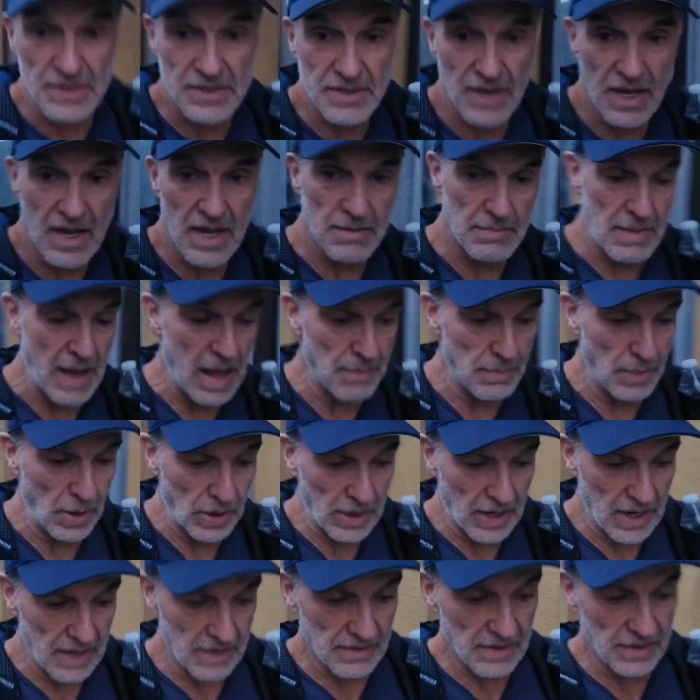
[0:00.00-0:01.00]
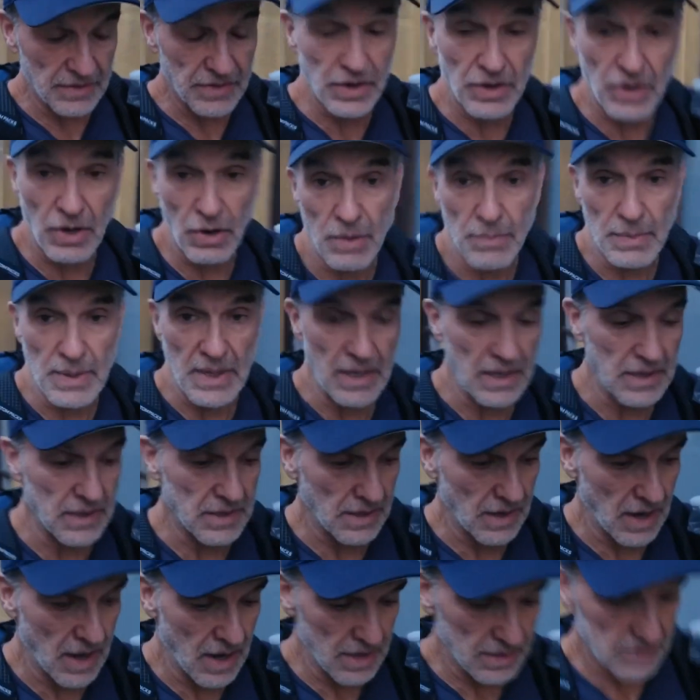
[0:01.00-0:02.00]
the same albergue that they're going to be in
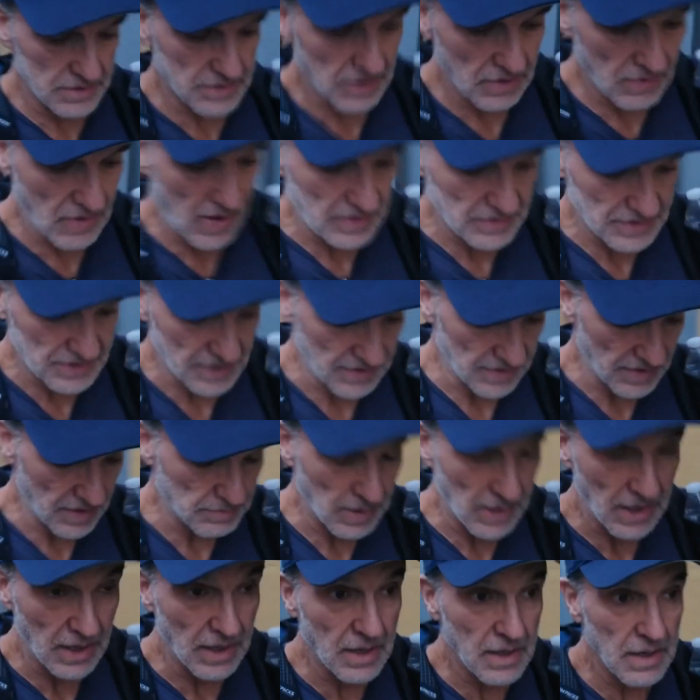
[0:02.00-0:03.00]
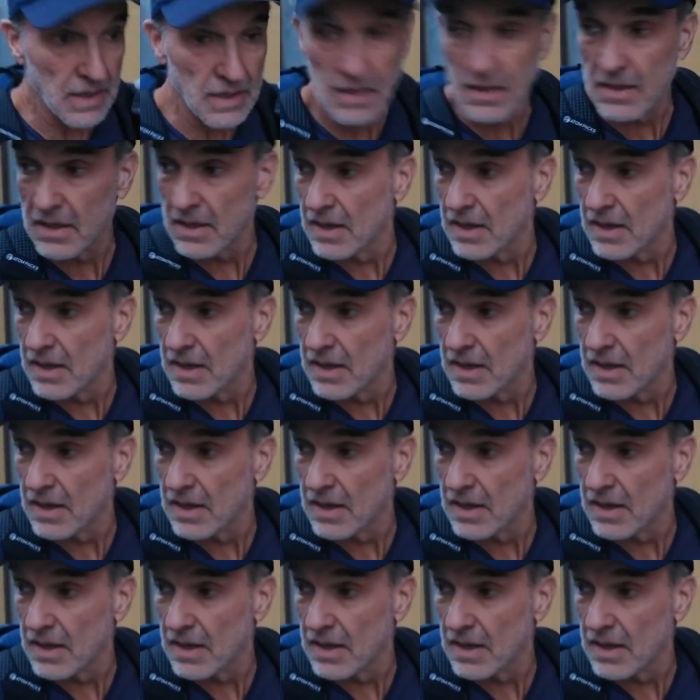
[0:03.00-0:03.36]
tonight, so I'll see them again.